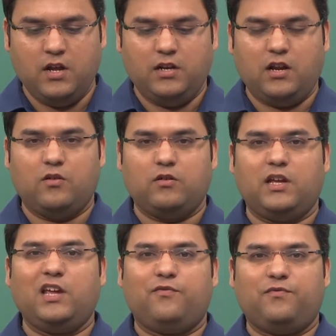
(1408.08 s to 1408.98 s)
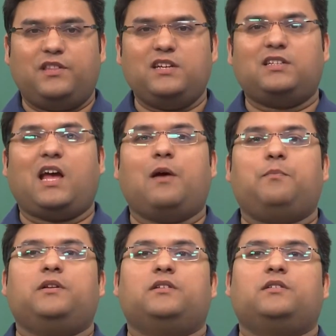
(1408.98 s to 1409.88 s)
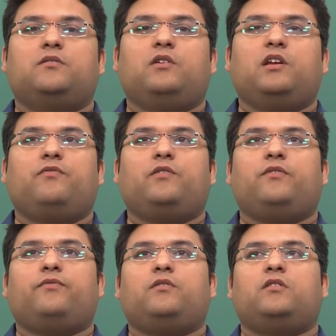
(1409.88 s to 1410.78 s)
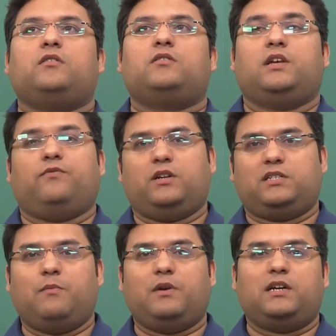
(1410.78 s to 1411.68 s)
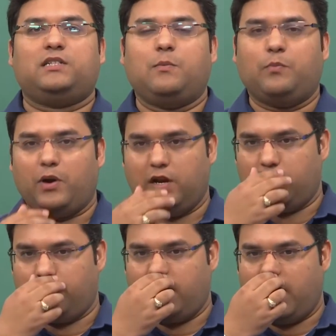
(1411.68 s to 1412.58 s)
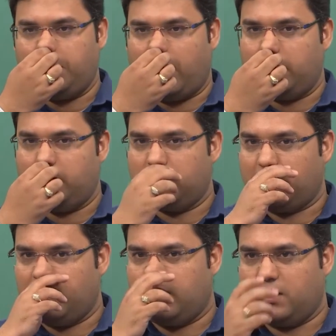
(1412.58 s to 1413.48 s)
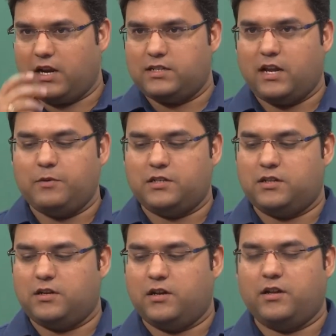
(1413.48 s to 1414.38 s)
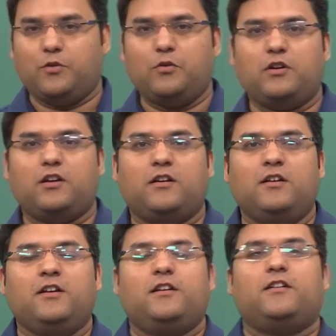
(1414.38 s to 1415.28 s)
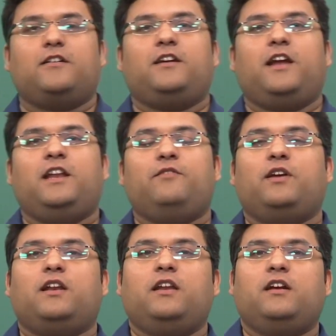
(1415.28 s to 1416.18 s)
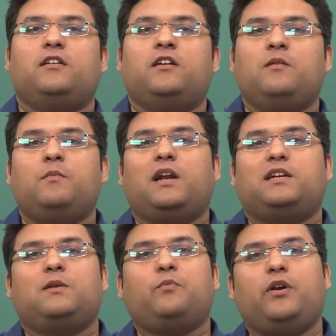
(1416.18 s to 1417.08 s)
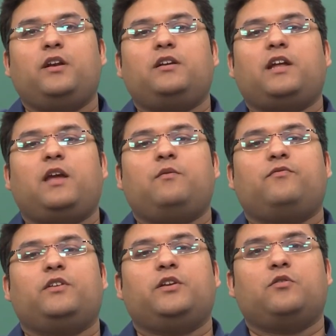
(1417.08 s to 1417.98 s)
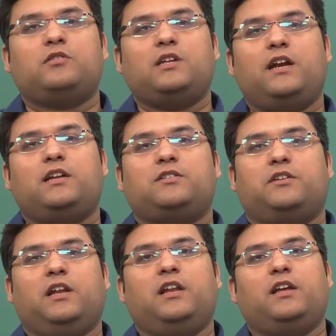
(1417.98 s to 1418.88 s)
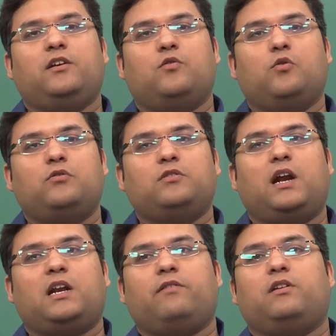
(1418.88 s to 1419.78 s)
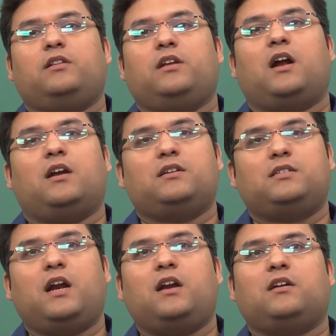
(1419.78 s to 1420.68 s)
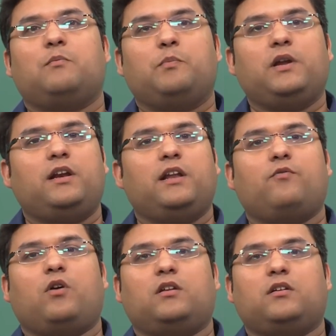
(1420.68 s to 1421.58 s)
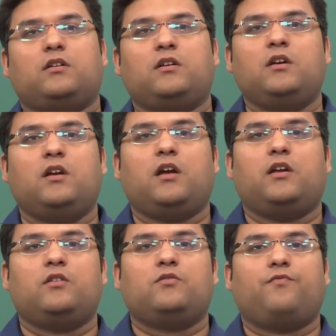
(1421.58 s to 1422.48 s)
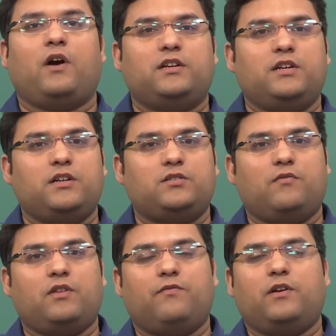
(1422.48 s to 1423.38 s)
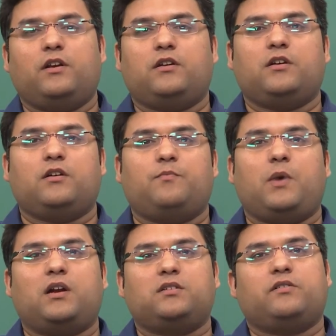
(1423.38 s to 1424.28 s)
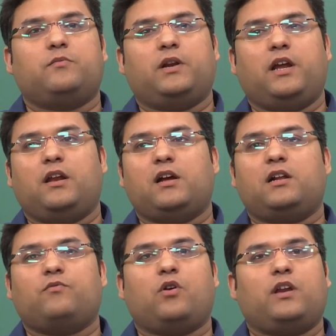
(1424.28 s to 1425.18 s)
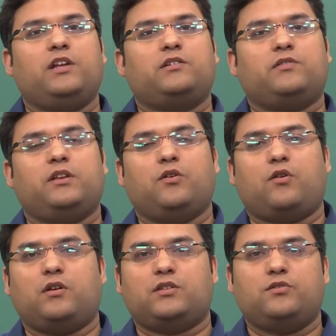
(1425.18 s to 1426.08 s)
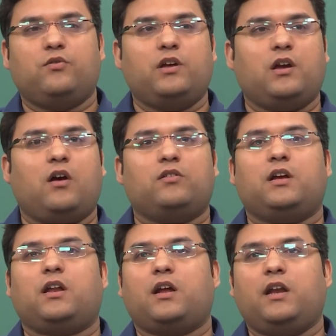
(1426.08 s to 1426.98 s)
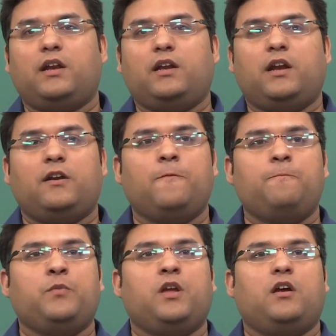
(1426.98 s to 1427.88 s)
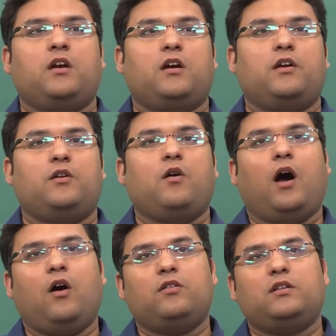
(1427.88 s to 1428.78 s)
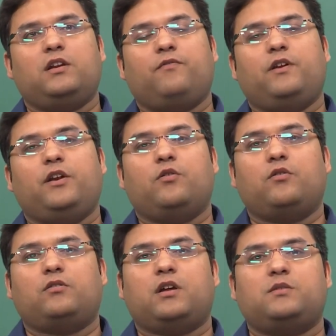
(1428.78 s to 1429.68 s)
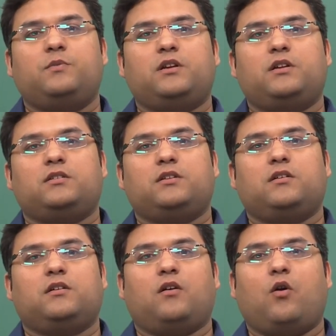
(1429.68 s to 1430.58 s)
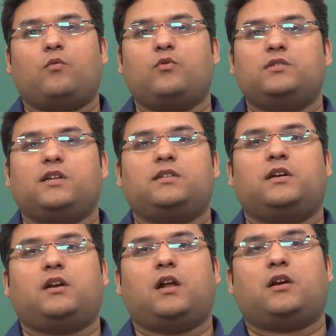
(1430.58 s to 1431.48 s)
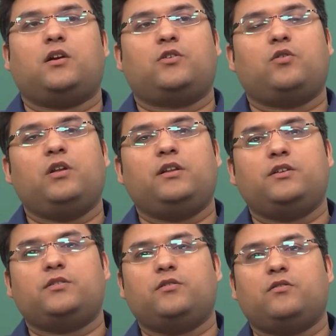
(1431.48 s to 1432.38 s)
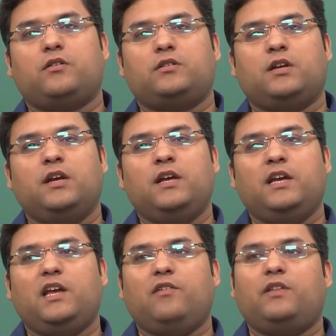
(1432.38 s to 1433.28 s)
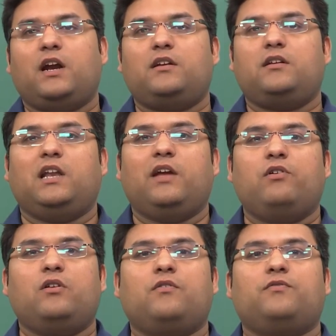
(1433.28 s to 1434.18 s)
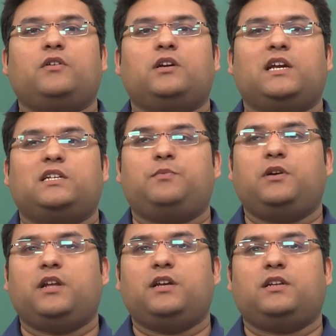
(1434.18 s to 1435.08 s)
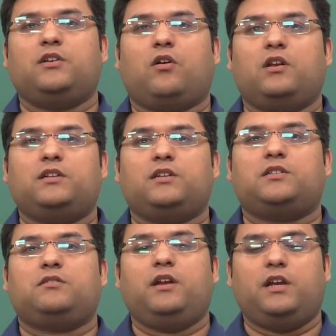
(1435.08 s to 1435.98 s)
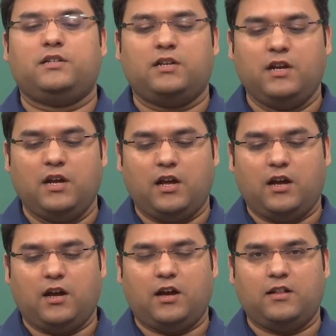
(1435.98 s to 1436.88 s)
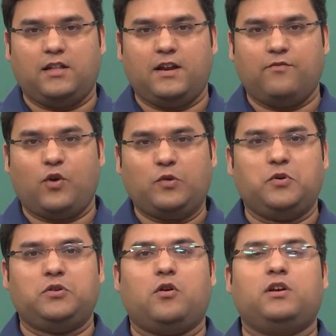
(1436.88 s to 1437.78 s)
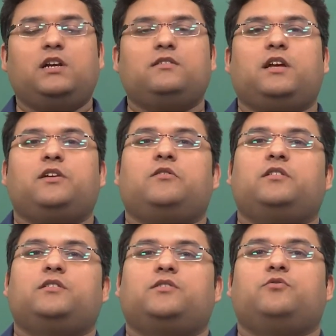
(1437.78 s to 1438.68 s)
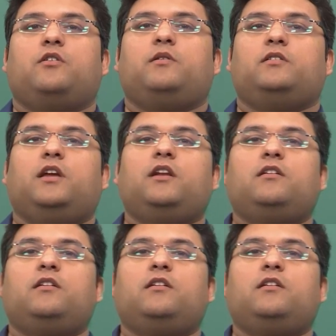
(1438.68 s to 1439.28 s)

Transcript: Now if this happens, if say for example at some point of time, I do not think that time is anywhere near, but at some point in time if the neuroscientists really go to that level and they understand completely what the functionings of different parts of the brain are, what each of the neuron is doing, how they are connected, how the different neurotransmitters, hormones etc. are controlling these neurons. If that level of expertise and knowledge is reached, then what would cognitive psychologists do? I mean, then